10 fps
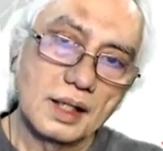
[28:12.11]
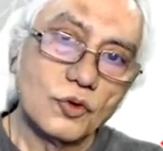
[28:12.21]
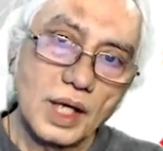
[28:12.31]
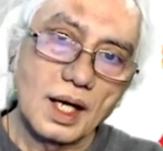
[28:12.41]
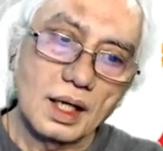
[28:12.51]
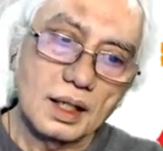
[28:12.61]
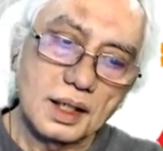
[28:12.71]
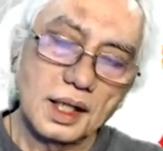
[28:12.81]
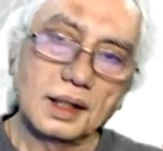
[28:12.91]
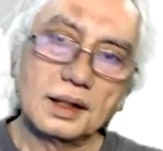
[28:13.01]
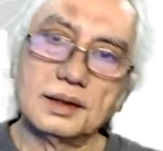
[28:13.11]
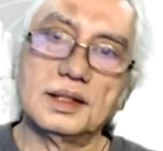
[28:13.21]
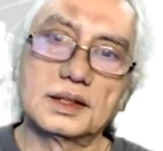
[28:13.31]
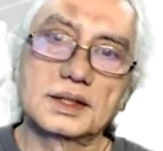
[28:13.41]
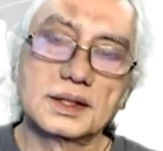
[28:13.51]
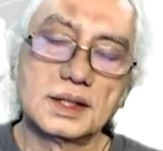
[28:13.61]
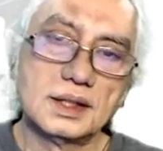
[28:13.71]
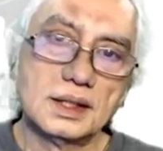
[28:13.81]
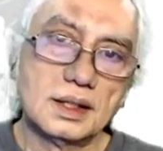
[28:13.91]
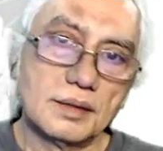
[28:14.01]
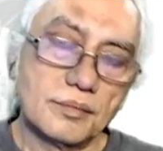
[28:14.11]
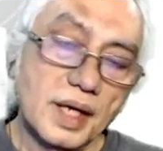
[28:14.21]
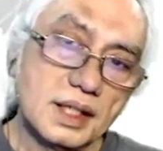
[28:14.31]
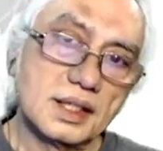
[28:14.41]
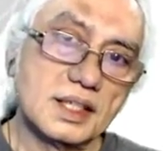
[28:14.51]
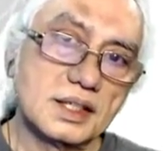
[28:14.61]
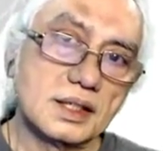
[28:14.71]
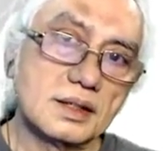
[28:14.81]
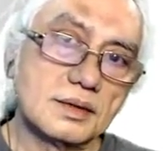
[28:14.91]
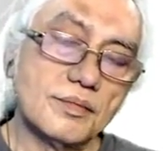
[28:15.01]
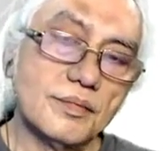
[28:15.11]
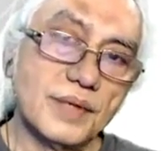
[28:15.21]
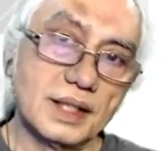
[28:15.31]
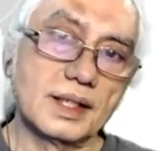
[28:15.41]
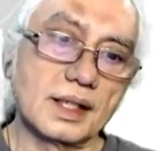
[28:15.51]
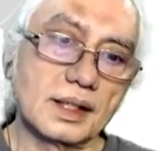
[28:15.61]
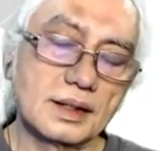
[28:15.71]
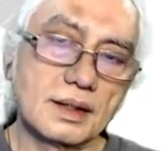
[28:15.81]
we are learning this meditation breathing